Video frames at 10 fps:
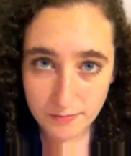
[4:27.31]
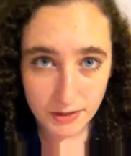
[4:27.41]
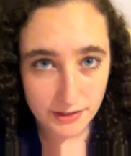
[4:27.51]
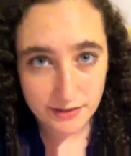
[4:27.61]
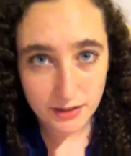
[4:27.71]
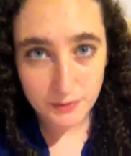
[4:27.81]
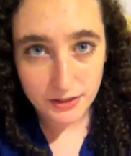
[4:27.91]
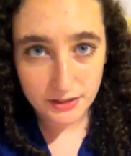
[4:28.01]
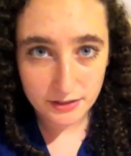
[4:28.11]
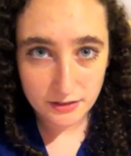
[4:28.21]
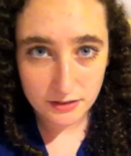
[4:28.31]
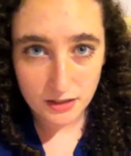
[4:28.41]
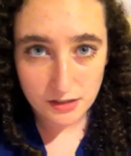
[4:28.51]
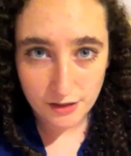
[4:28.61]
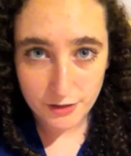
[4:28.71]
I'm not going to tell you what it is, because
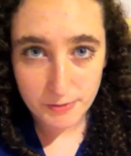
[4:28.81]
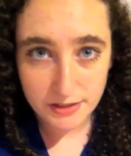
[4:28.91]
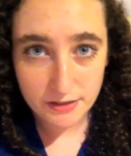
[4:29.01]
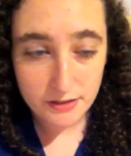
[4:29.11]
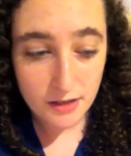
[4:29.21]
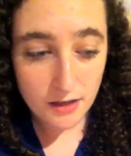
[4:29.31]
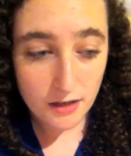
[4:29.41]
that's not your business.